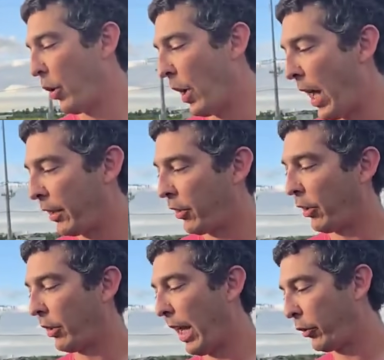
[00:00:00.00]
So I
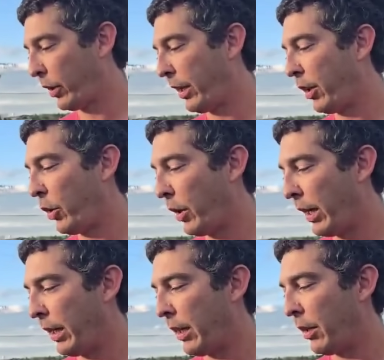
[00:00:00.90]
actually had to do
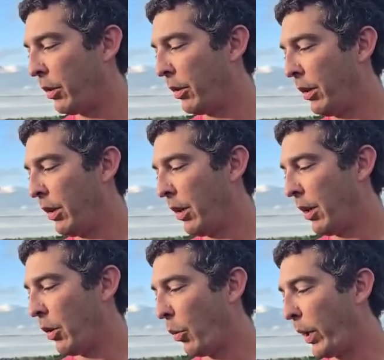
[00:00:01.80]
a
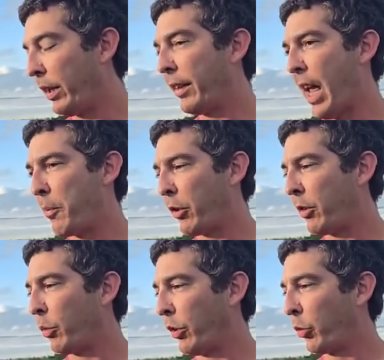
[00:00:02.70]
wheel
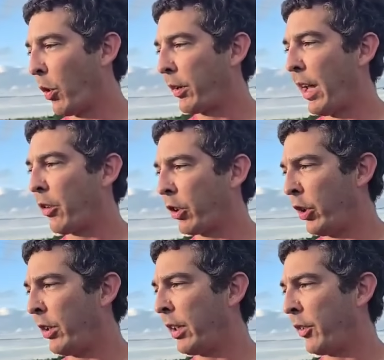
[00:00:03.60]
adapter, which worked out
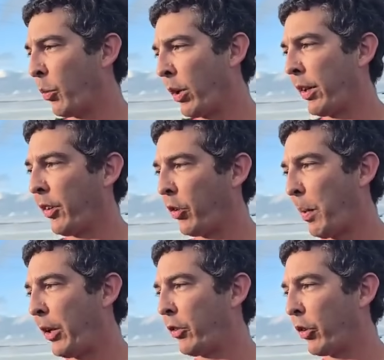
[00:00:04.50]
good because it worked as a
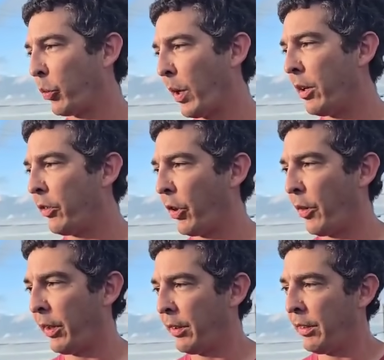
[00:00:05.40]
spacer as well,
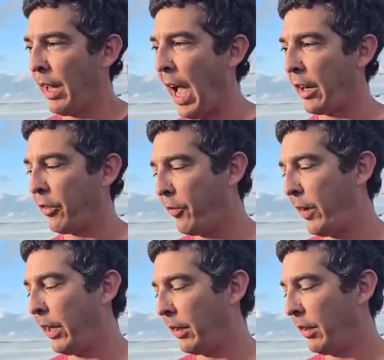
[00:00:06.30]
so that I could
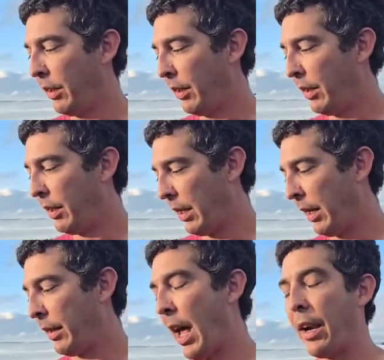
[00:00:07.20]
fit
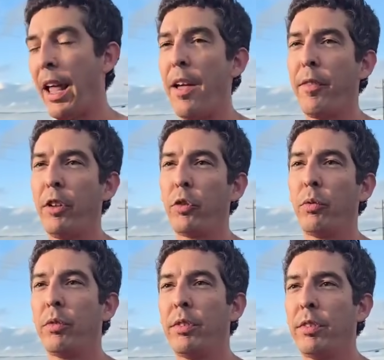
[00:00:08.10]
a 9.5-inch
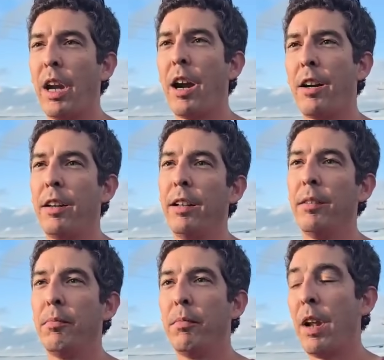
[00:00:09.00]
tire
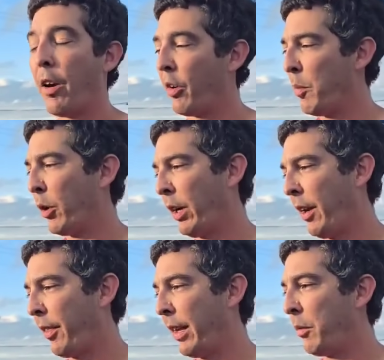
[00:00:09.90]
and not rub on
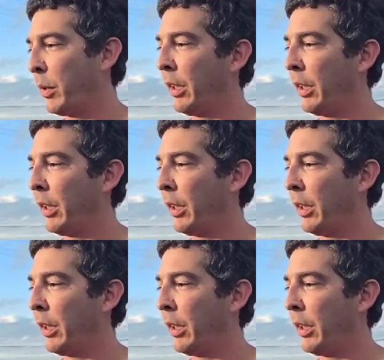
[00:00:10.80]
anything.